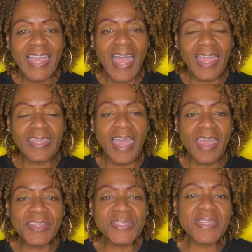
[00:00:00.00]
Hi
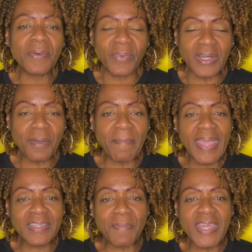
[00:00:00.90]
guys, welcome
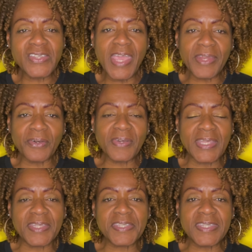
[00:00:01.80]
back to my channel.
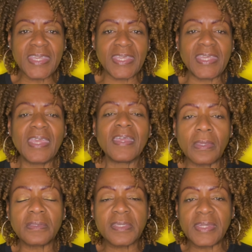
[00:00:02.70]
It's Dee.
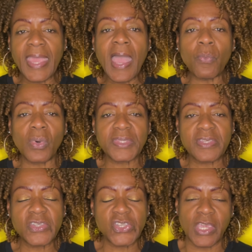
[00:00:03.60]
Today I want
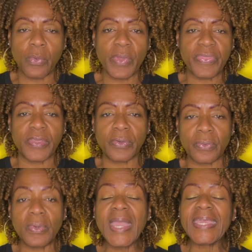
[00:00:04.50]
to share with
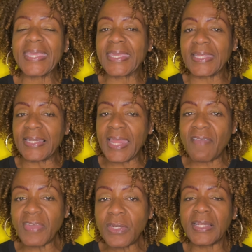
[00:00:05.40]
you
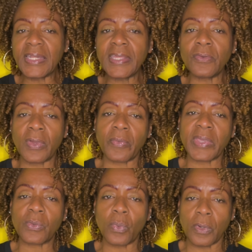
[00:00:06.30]
11
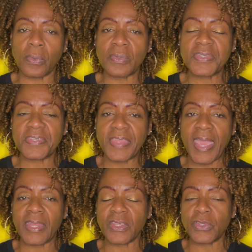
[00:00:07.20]
literary words
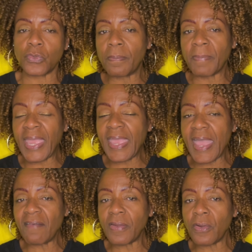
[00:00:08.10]
that you may
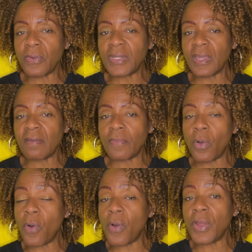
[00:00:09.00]
have heard of
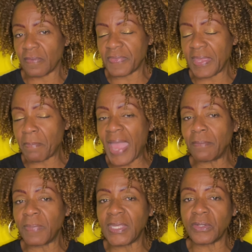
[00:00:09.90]
or they
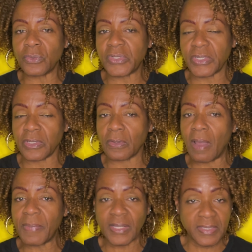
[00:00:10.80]
might be new to you.
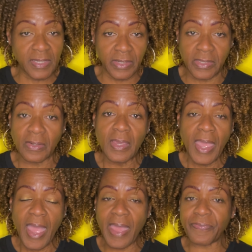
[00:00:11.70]
I'm going to tell you,
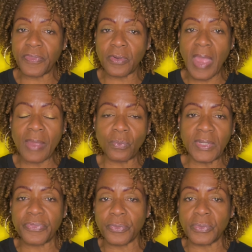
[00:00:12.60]
after I
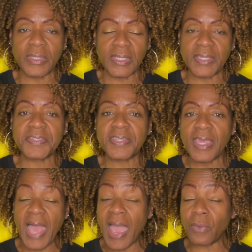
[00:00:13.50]
went through the list,
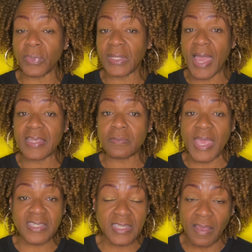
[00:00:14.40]
I realized
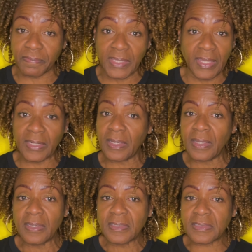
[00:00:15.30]
myself that
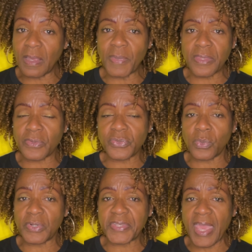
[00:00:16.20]
some of those
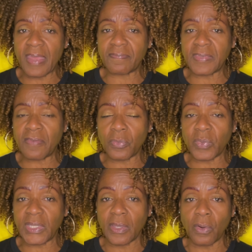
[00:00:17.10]
words I've never
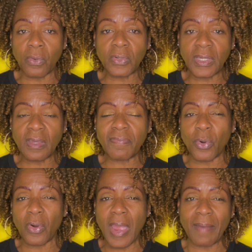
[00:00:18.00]
really heard of,
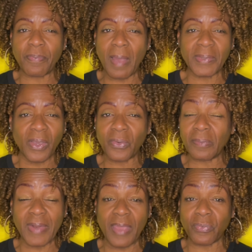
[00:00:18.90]
or I probably heard
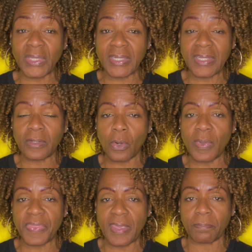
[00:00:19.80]
them and I really didn't know
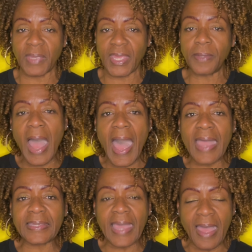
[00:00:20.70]
what they meant.
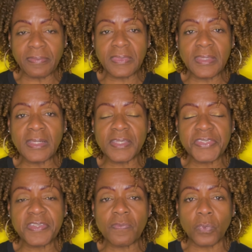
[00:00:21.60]
I got the
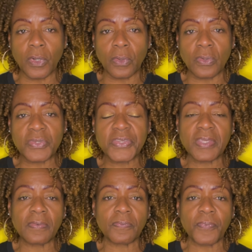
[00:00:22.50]
list of words
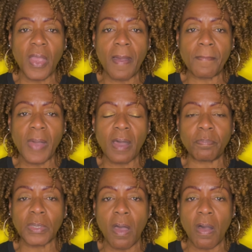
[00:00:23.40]
from a
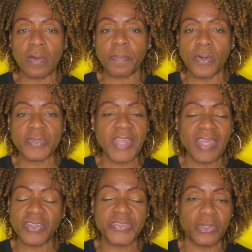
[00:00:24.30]
blog post. I
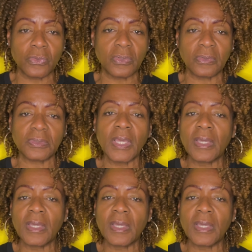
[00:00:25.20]
just Googled